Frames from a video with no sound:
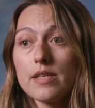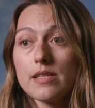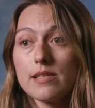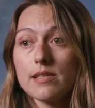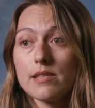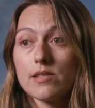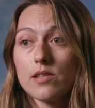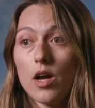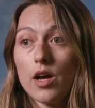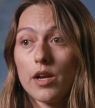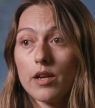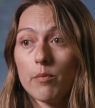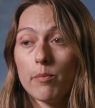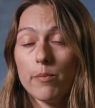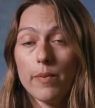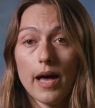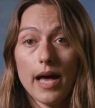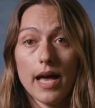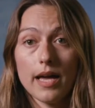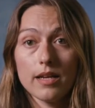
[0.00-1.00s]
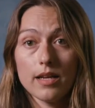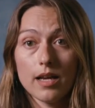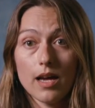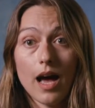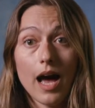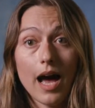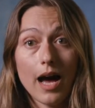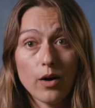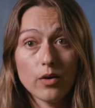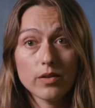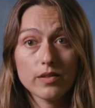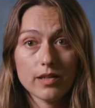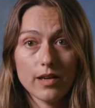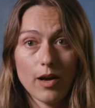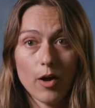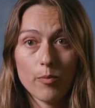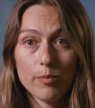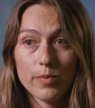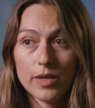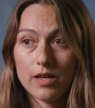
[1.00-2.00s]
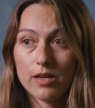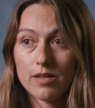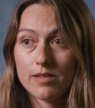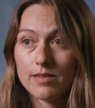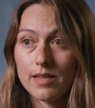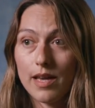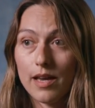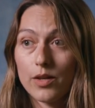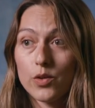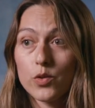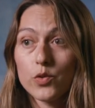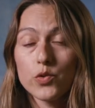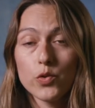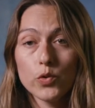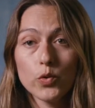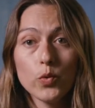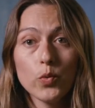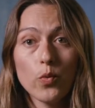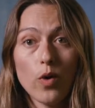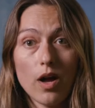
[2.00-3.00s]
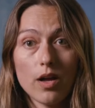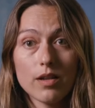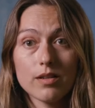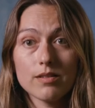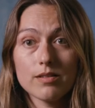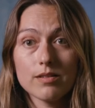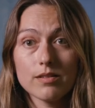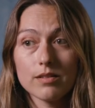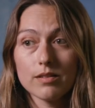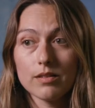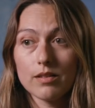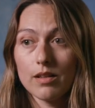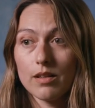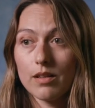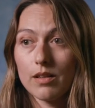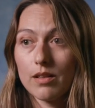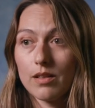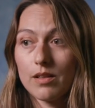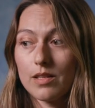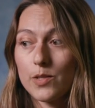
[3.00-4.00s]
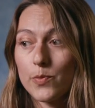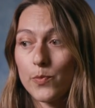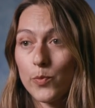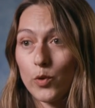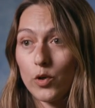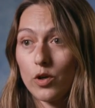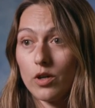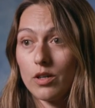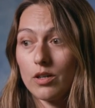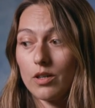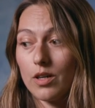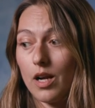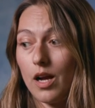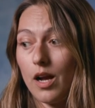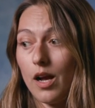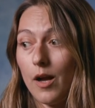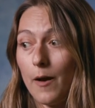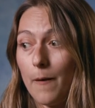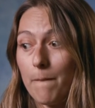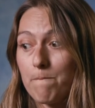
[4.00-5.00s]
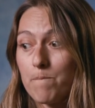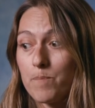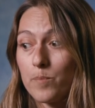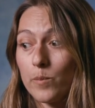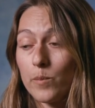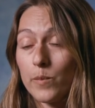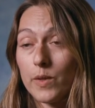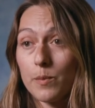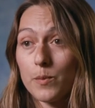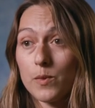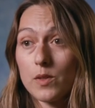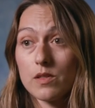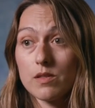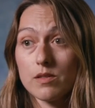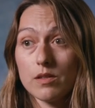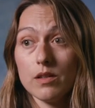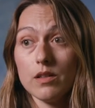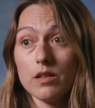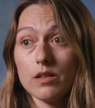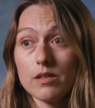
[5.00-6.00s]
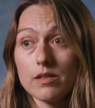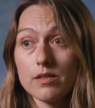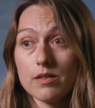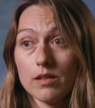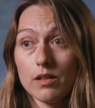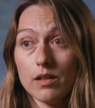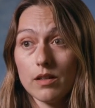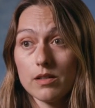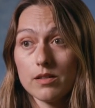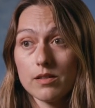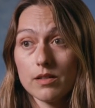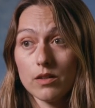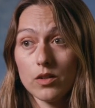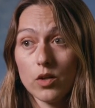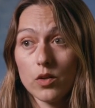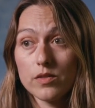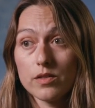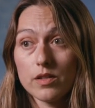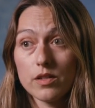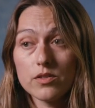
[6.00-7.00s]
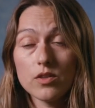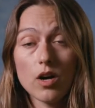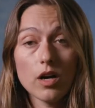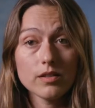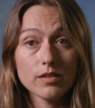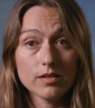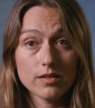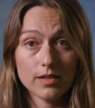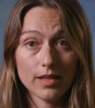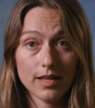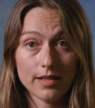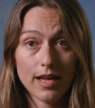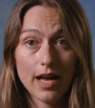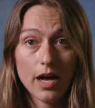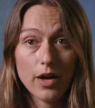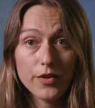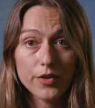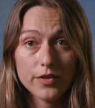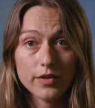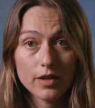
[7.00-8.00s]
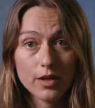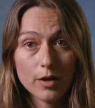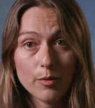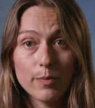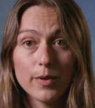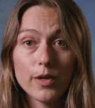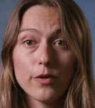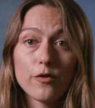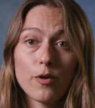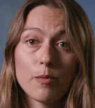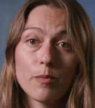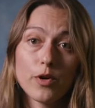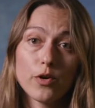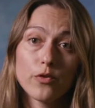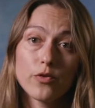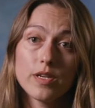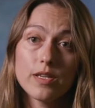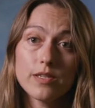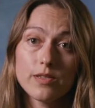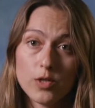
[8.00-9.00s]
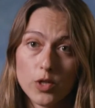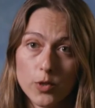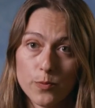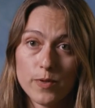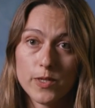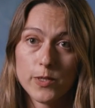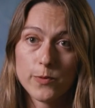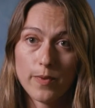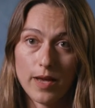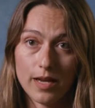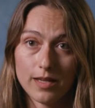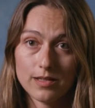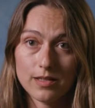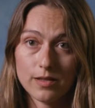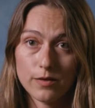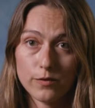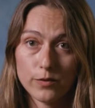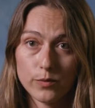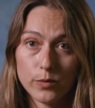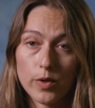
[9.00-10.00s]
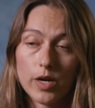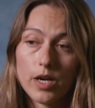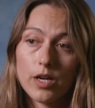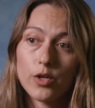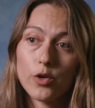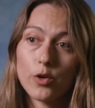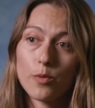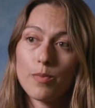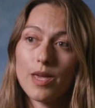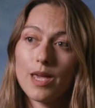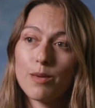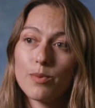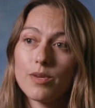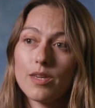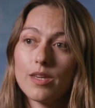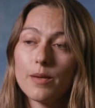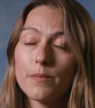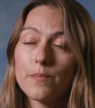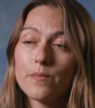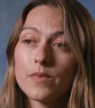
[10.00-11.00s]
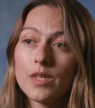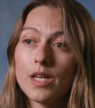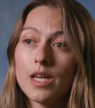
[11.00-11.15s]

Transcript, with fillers: this is not a bad outcome because, yeah, you do want these poor people to go to the doctor to get healthier, but from a research perspective where you're maybe